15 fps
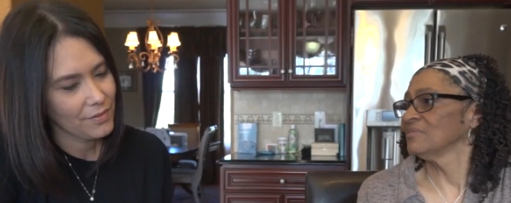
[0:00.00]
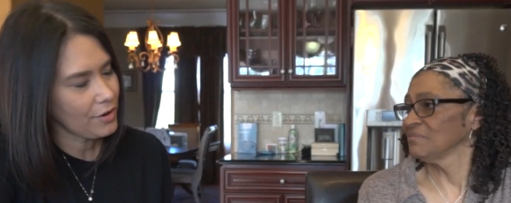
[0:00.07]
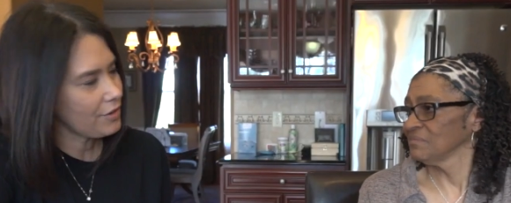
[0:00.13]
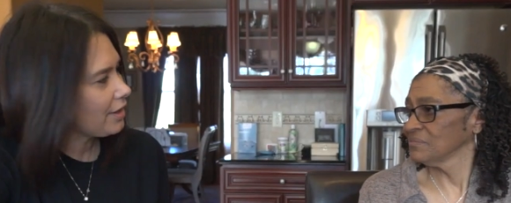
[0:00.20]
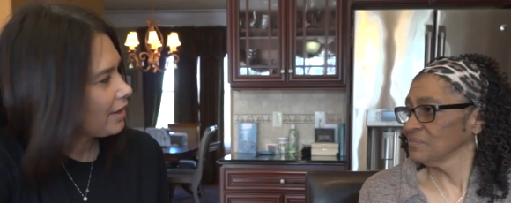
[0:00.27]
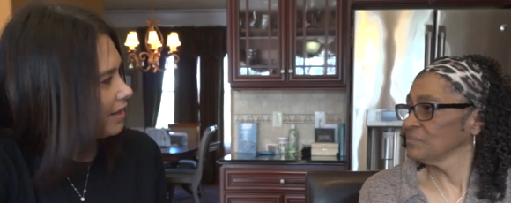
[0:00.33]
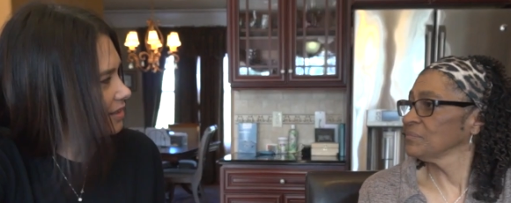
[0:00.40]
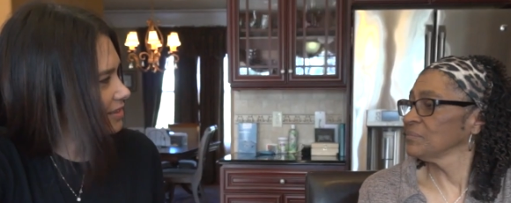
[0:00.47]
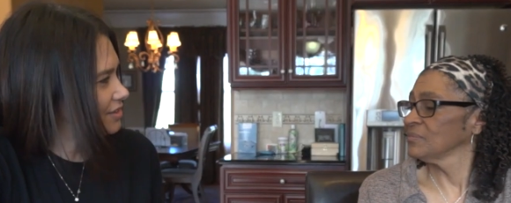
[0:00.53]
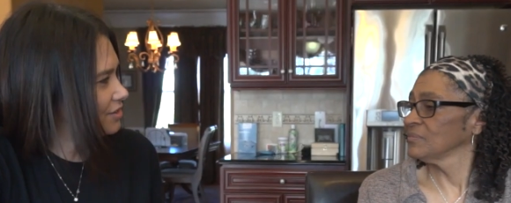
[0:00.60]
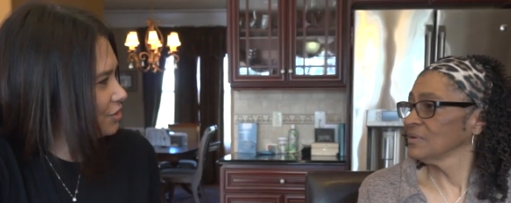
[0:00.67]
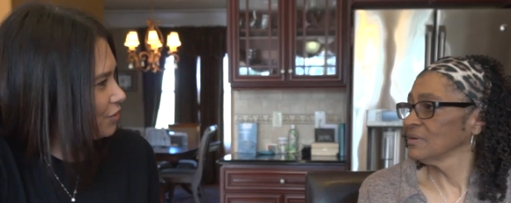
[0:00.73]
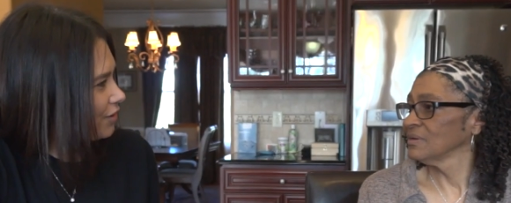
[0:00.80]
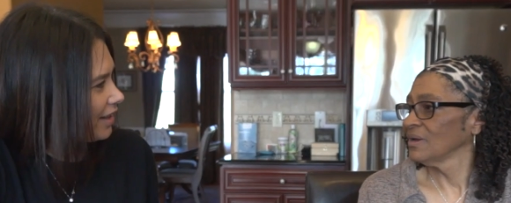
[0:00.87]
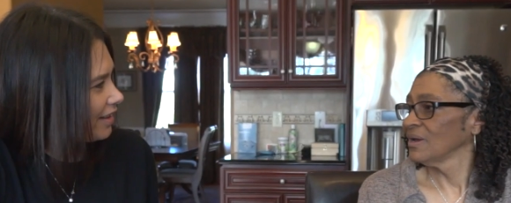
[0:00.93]
Speaker 1: are the kids
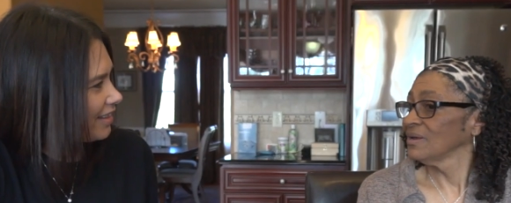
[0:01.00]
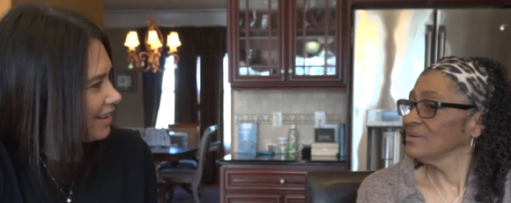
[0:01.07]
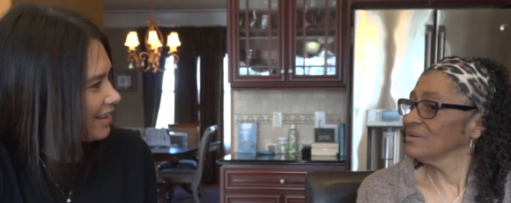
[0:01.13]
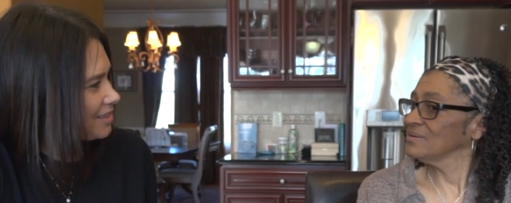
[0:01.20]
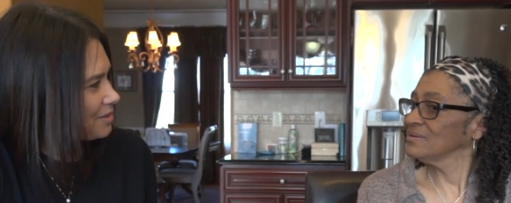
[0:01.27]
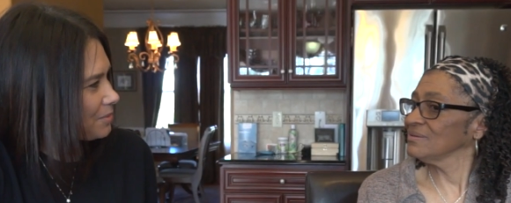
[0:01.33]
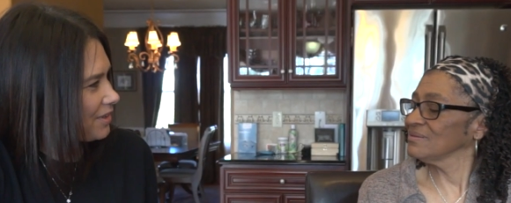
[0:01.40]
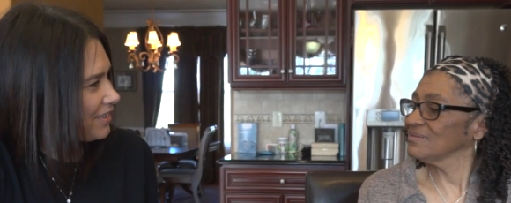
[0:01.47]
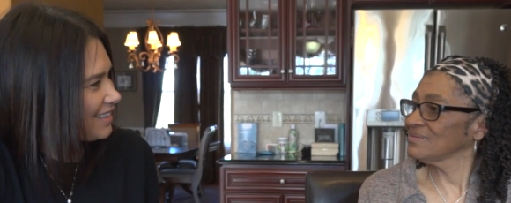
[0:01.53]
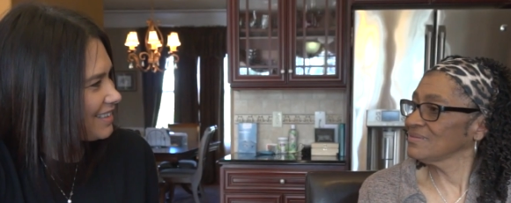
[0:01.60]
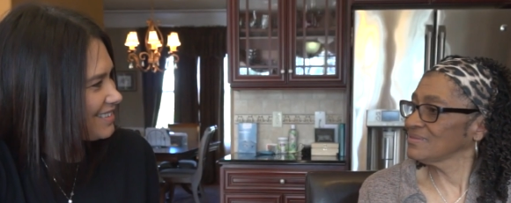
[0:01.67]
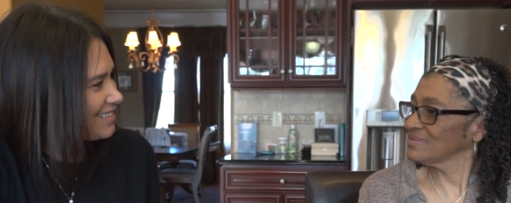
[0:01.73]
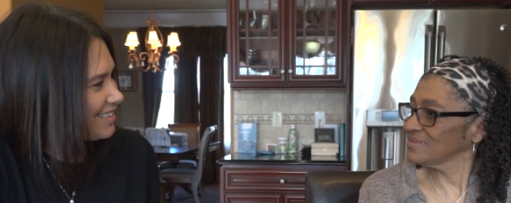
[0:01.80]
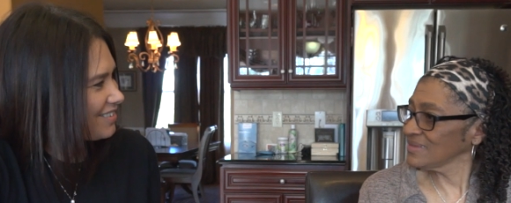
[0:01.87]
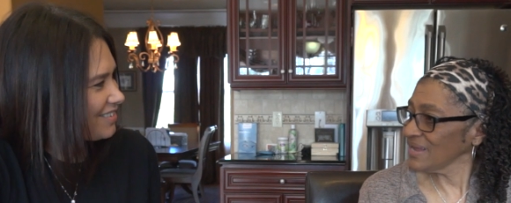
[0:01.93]
enjoying the
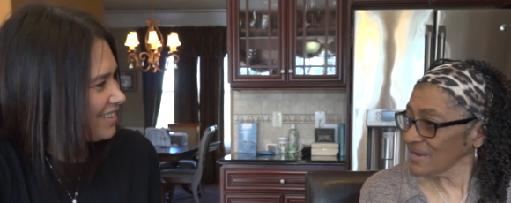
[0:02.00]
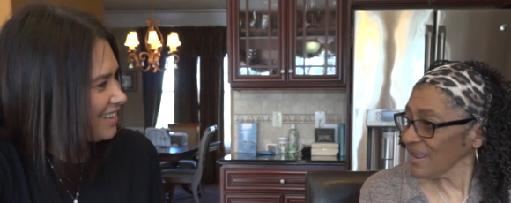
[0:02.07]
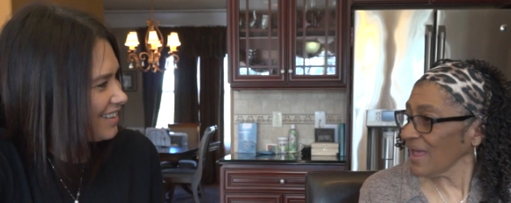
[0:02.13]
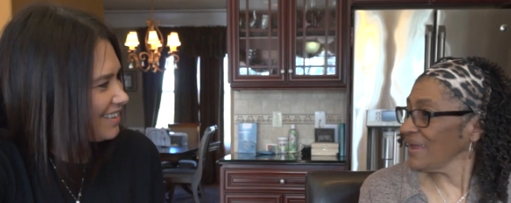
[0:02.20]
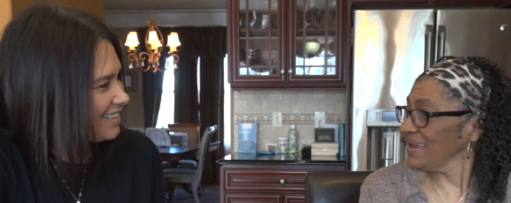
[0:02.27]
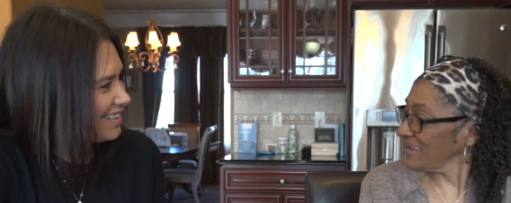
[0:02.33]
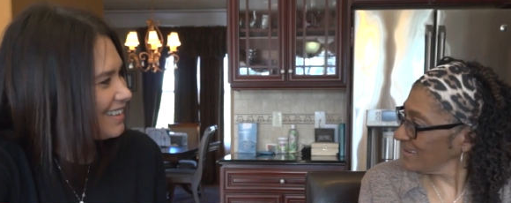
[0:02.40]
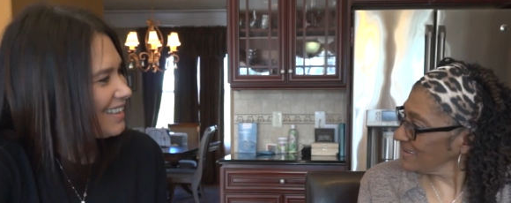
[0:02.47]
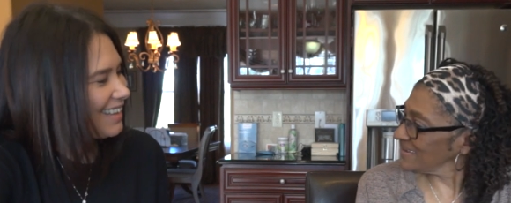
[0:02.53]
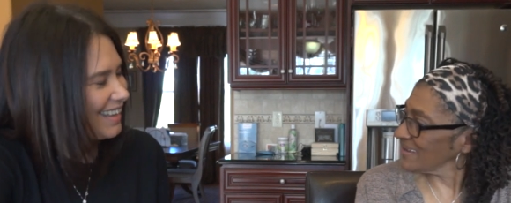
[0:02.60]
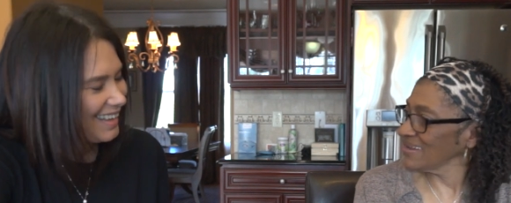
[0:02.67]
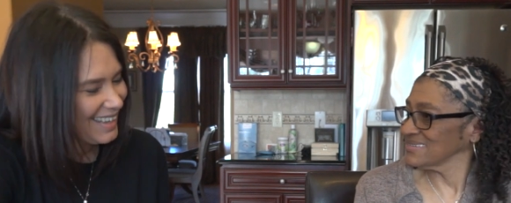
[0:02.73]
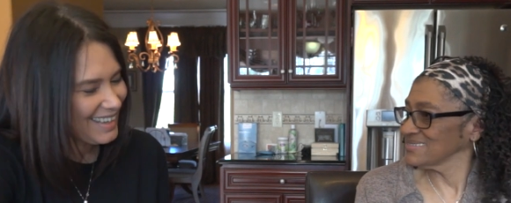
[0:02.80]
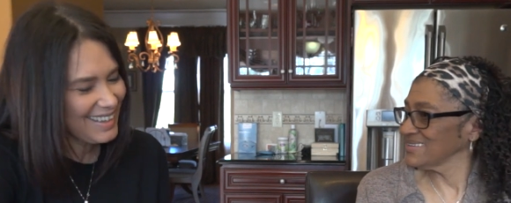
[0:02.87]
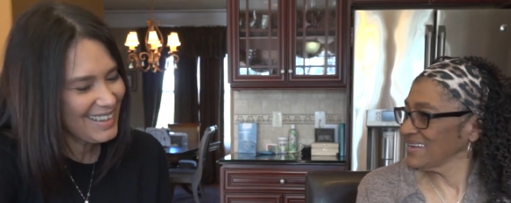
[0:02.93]
experience? So they like it.
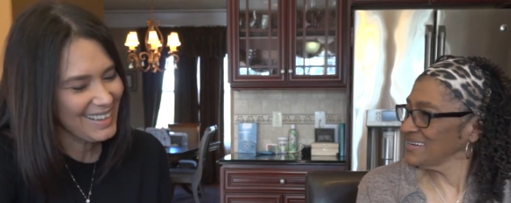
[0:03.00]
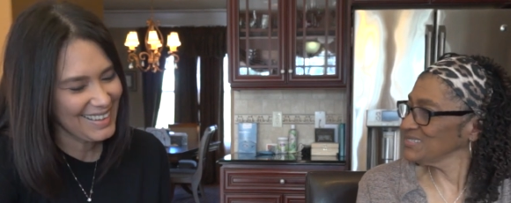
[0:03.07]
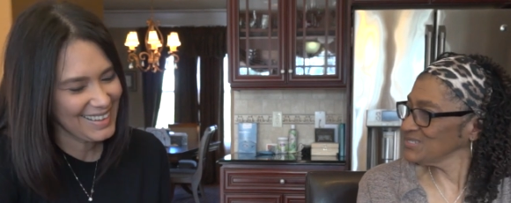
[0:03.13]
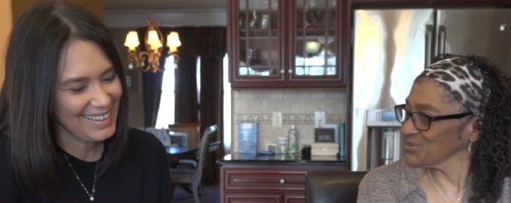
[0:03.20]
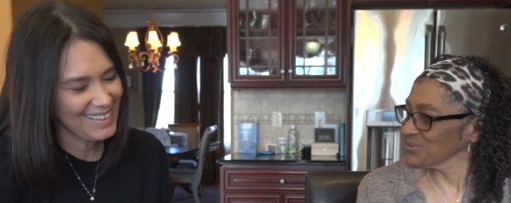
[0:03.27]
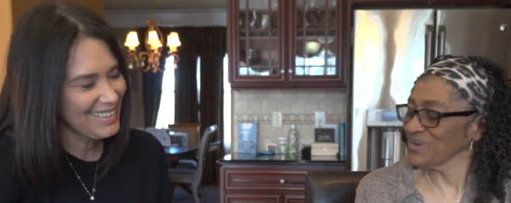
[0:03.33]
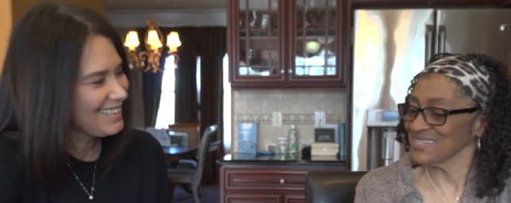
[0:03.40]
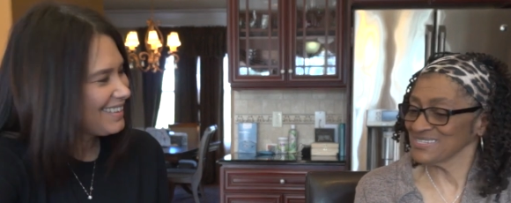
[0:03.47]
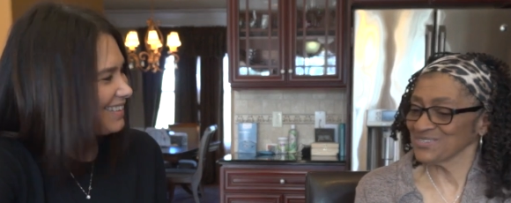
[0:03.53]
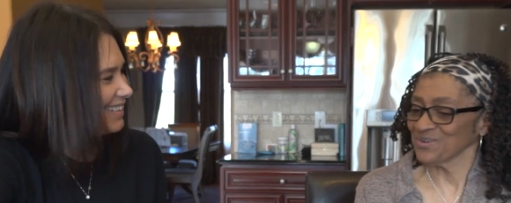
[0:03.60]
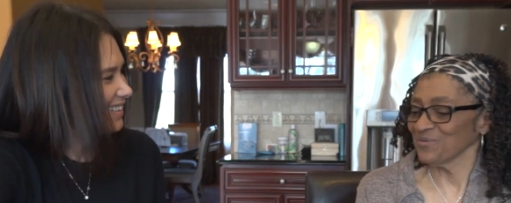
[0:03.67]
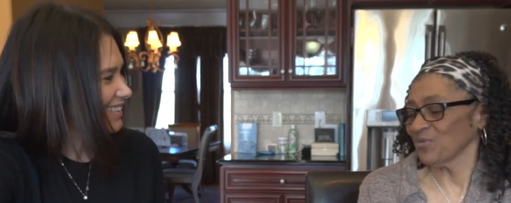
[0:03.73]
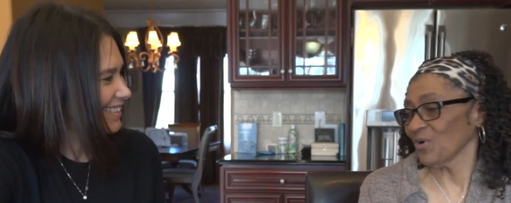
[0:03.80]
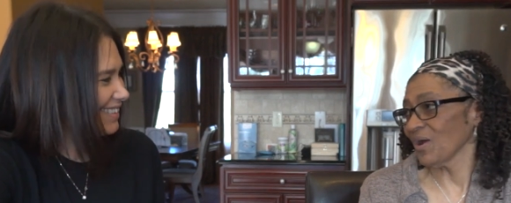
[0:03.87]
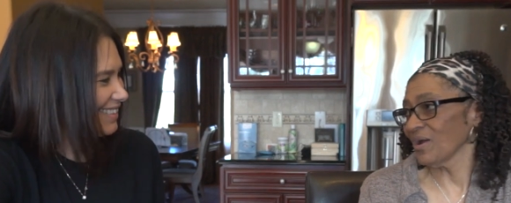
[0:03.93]
Yes, they enjoy it
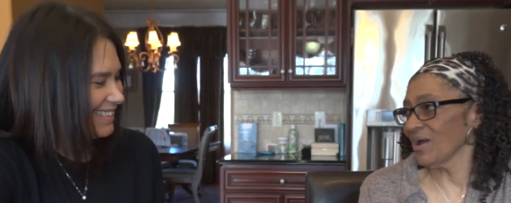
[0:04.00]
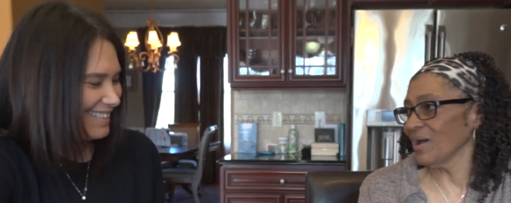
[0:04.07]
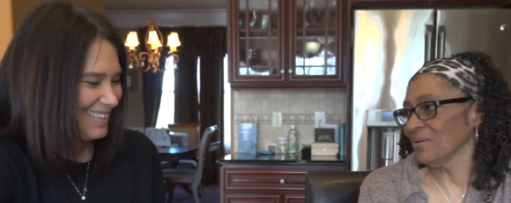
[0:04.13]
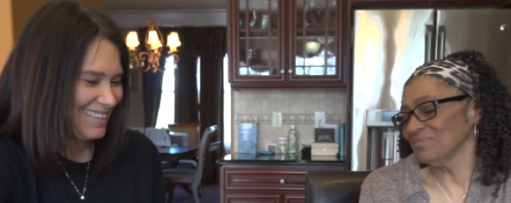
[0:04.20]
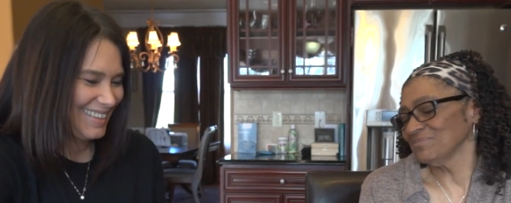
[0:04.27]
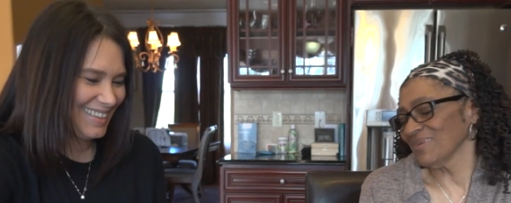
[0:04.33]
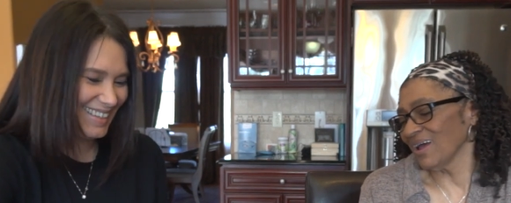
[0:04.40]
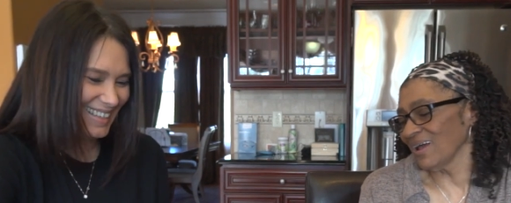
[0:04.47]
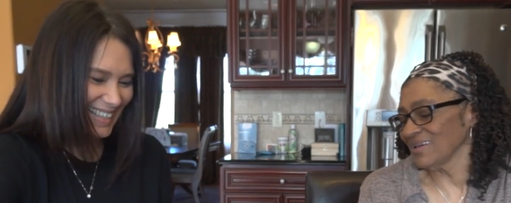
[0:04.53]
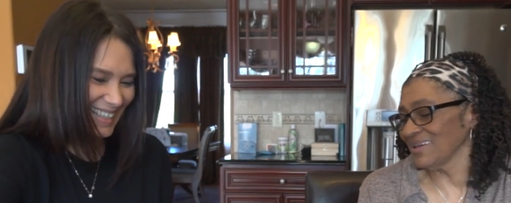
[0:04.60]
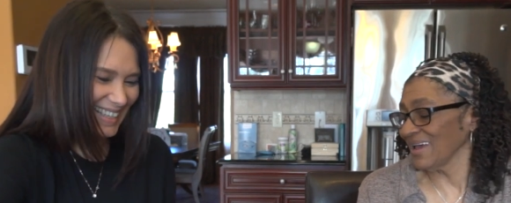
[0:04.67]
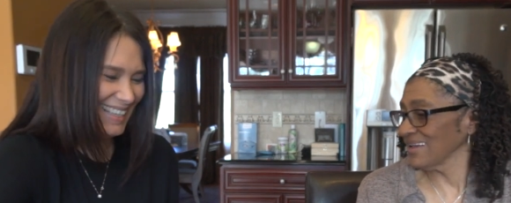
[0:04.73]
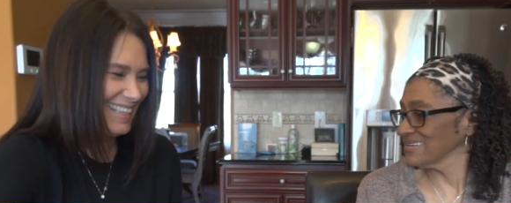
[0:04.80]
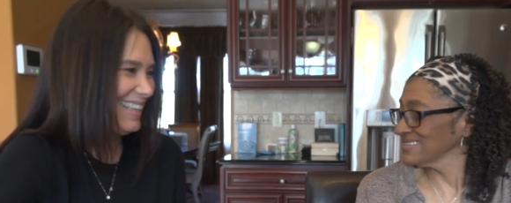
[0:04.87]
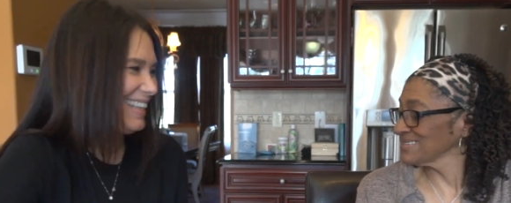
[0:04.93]
so far. Uh, I guess,